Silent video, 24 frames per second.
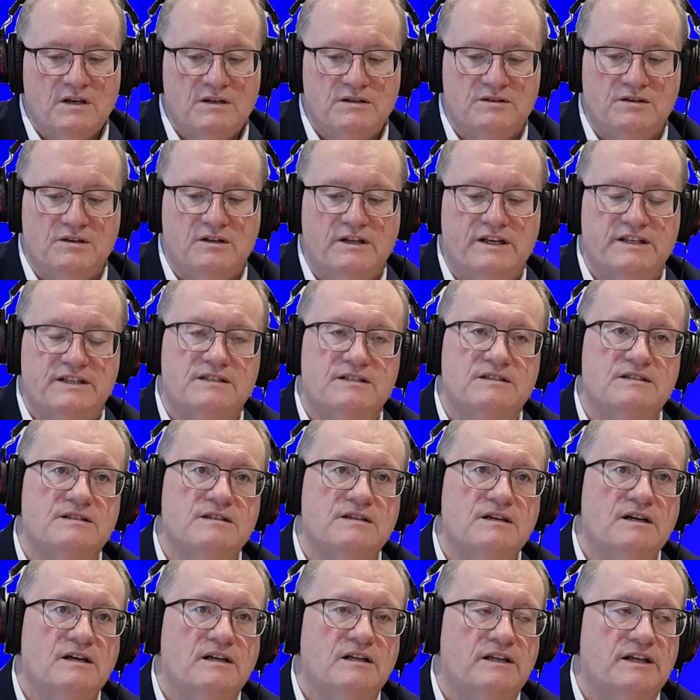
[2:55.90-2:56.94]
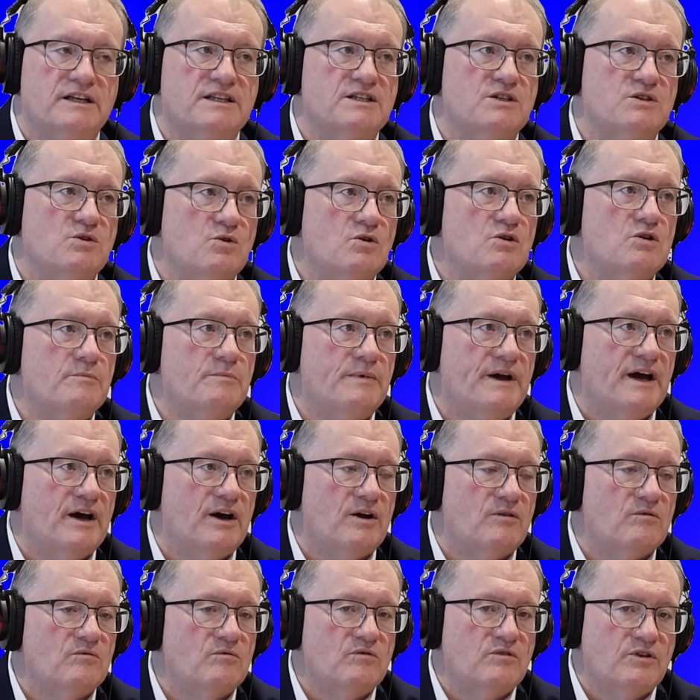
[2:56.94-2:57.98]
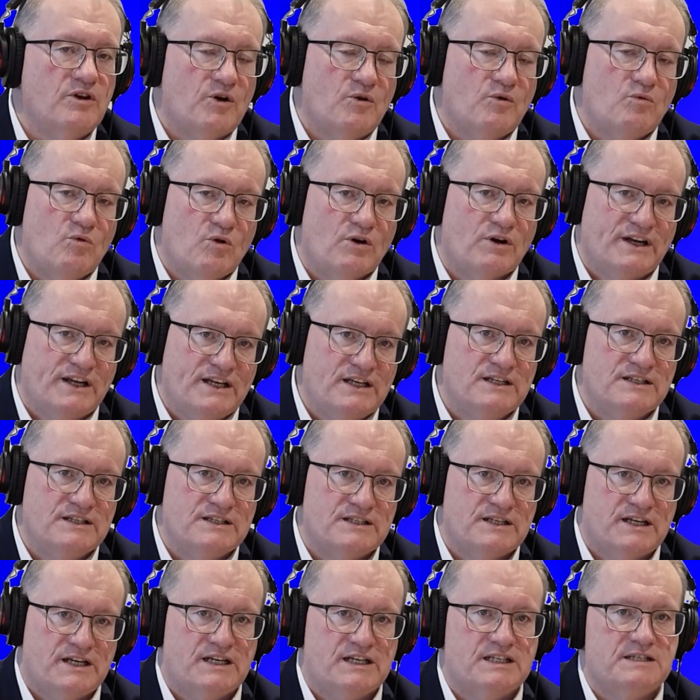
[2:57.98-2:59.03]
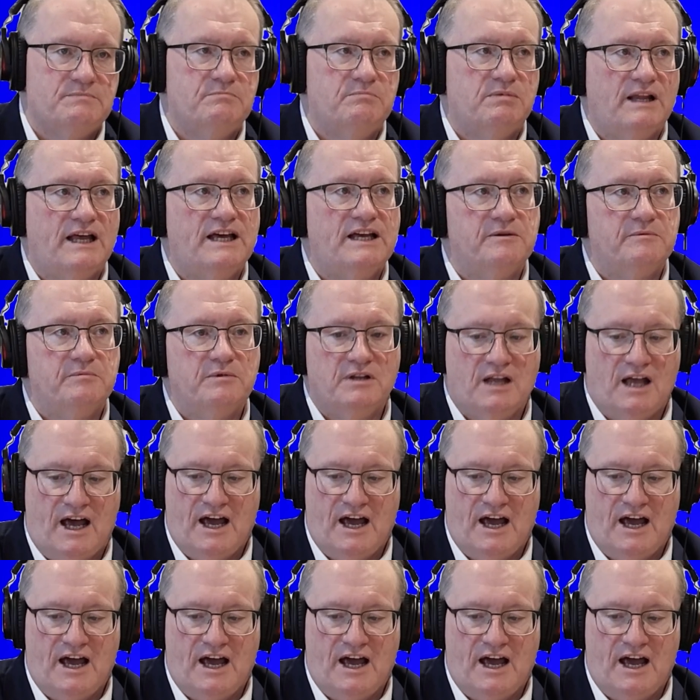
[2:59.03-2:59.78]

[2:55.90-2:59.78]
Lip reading: So let's talk about, you know, what is explainable